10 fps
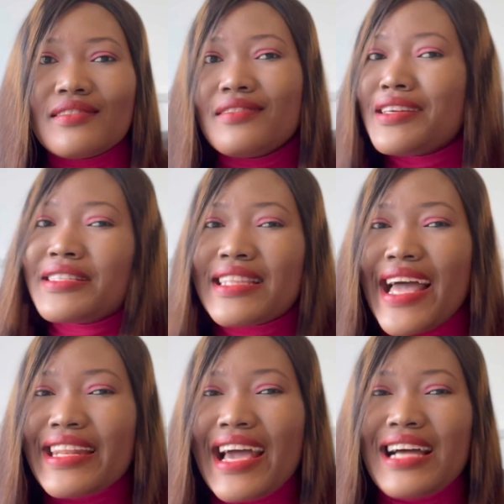things
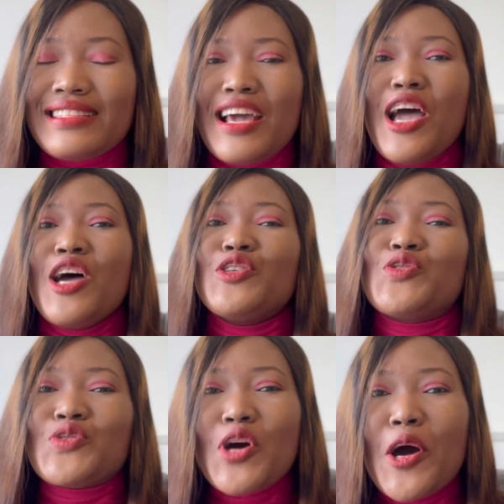like that.
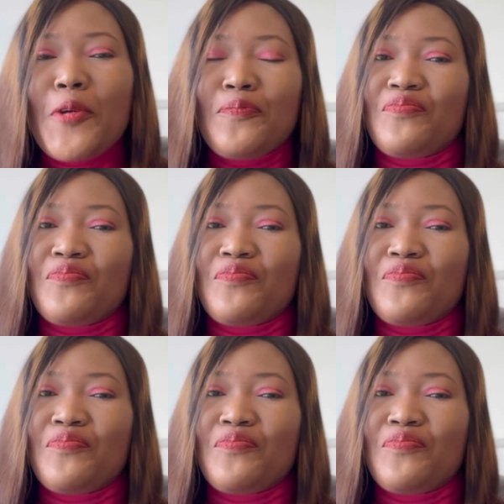So